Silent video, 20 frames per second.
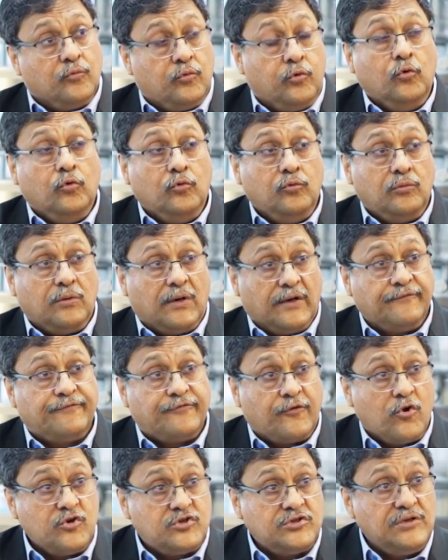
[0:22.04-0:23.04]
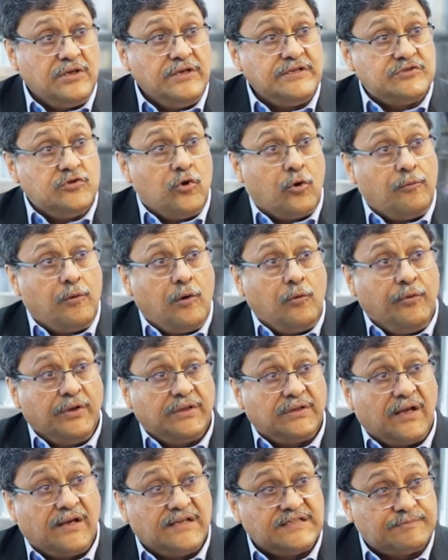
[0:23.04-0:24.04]
who unfortunately is no more
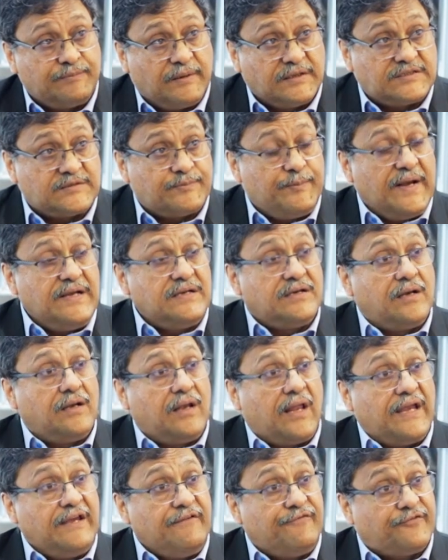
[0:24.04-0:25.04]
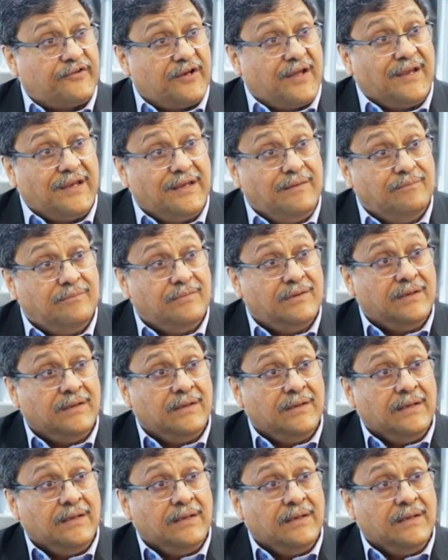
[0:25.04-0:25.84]
with us, but spent a lifetime